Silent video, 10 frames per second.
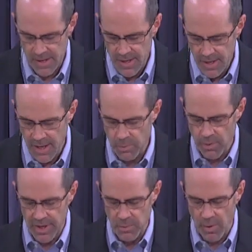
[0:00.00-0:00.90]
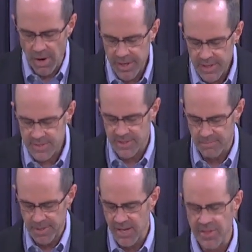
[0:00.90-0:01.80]
He, he wanted to
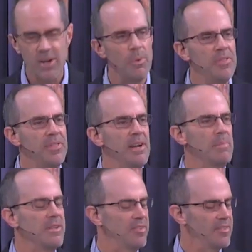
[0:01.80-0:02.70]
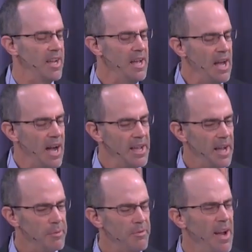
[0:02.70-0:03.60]
be there with them. He says, I, I,
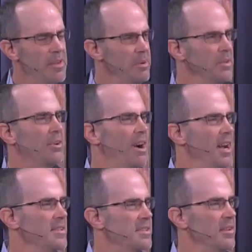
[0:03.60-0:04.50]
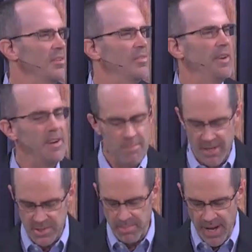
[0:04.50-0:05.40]
I would rather be with Christ because it's very
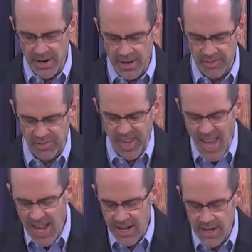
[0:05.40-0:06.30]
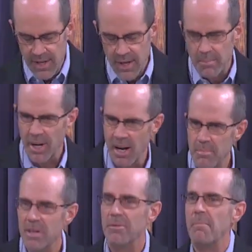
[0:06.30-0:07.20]
much better, it's gain, but I'm
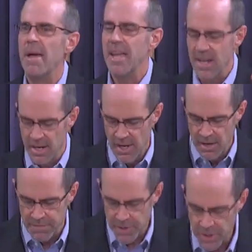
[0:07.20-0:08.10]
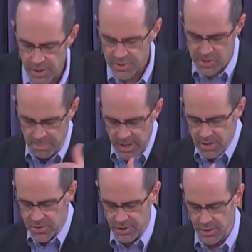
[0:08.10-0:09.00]
going to remain for your
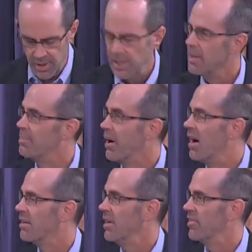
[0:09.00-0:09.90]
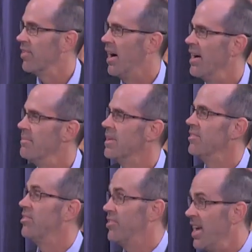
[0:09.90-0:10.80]
spiritual progress. I am going to
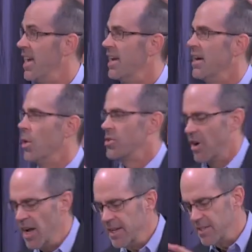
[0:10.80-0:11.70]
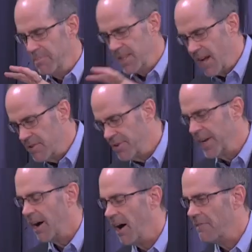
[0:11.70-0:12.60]
stay trying to be that
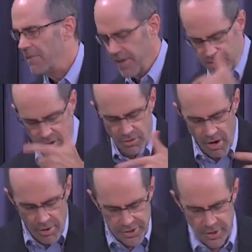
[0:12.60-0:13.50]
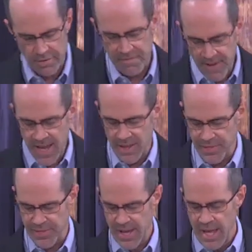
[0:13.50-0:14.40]
drink offering to grow your
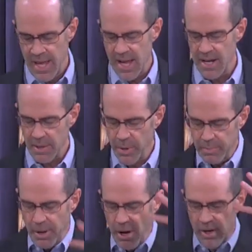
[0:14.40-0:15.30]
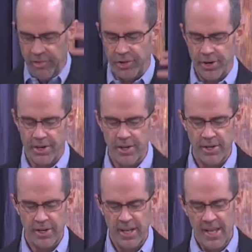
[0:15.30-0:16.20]
faith. And what Paul has
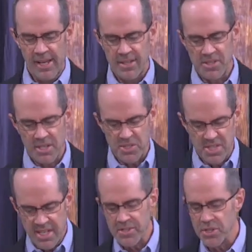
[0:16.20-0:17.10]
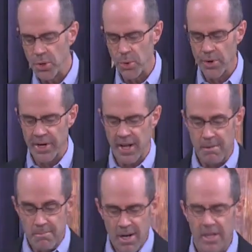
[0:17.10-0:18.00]
heard is there's discord
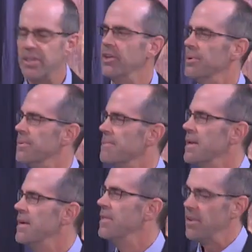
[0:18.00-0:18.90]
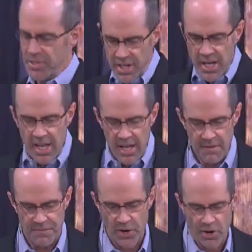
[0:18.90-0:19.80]
among you. There's a need
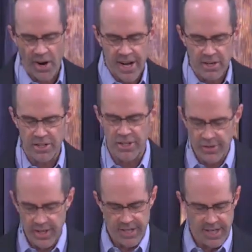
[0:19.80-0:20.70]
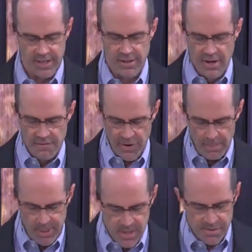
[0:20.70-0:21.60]
for greater unity. In
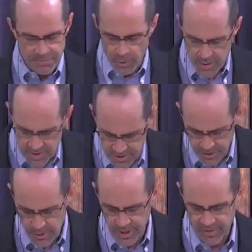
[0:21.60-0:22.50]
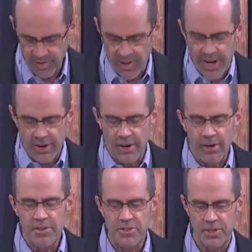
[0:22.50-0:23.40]
Philippians 4 2, he says, I
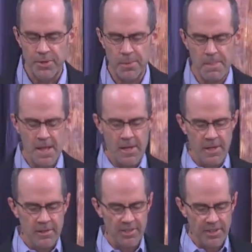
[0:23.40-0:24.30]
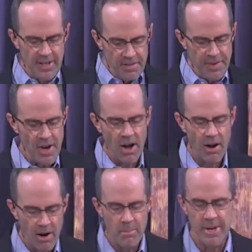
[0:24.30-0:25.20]
urge you to live in
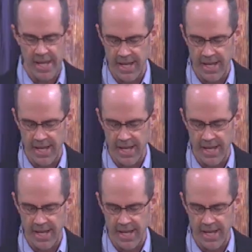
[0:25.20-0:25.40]
harmony.